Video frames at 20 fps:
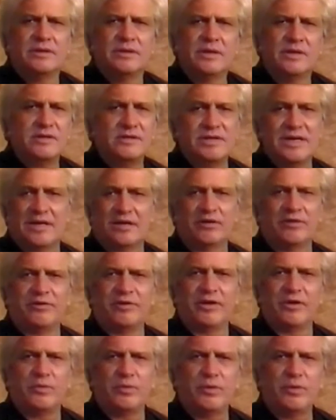is like
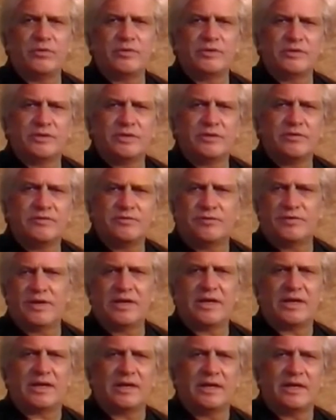learning words
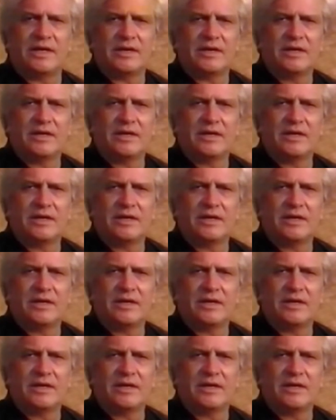phonetically.